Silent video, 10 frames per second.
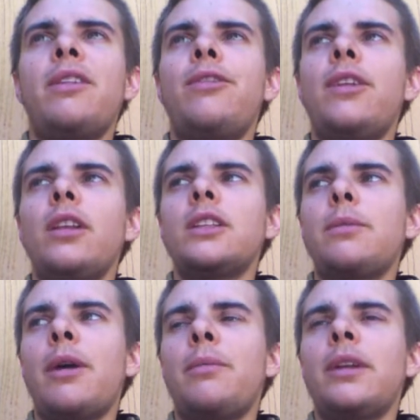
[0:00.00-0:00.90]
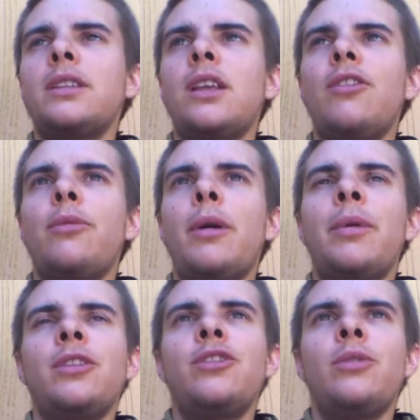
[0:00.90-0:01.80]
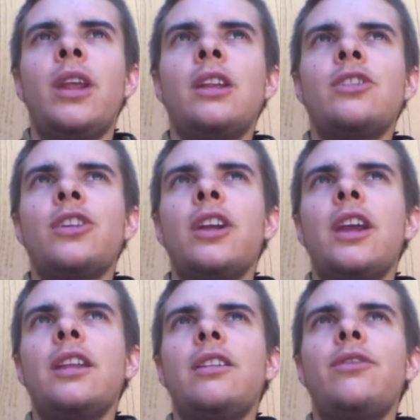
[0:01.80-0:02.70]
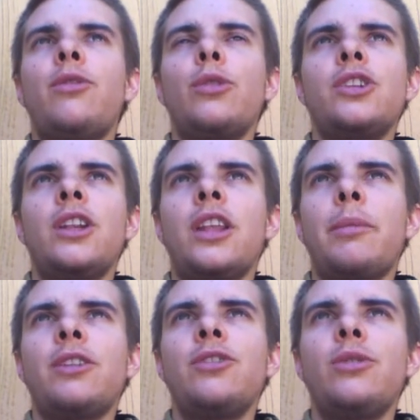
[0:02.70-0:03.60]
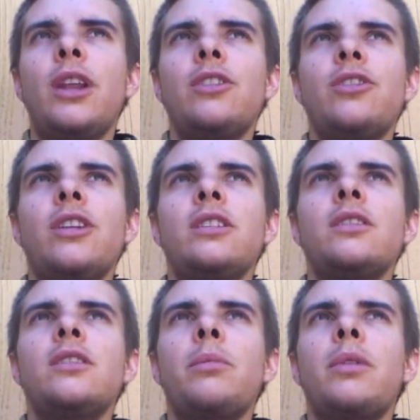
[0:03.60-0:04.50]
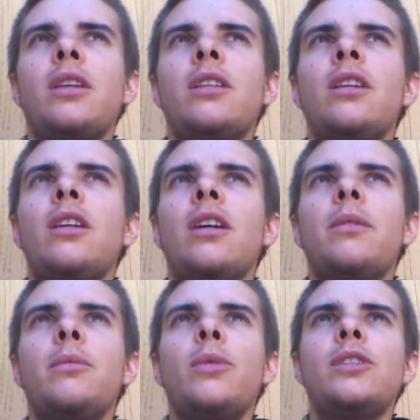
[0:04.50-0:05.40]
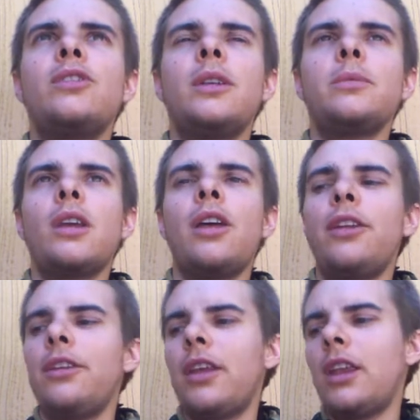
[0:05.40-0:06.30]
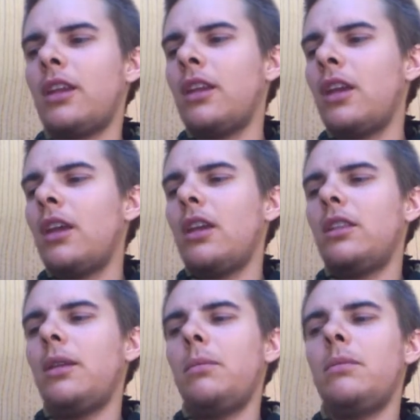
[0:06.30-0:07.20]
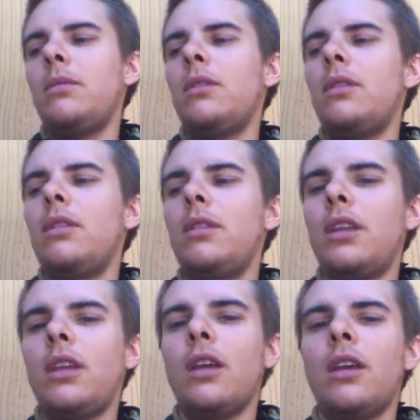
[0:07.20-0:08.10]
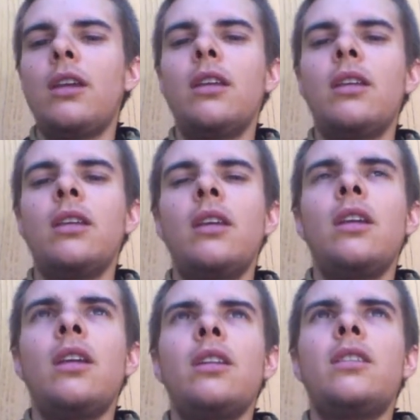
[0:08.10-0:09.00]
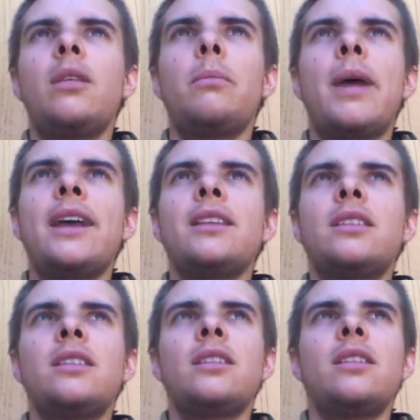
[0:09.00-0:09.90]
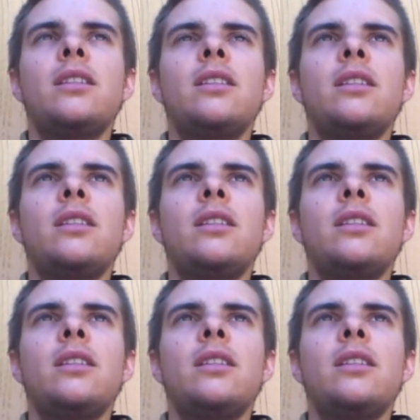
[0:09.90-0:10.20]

feelings about myself, about my true nature. And unfortunately, my true nature is something which seems other than the the uh, the mass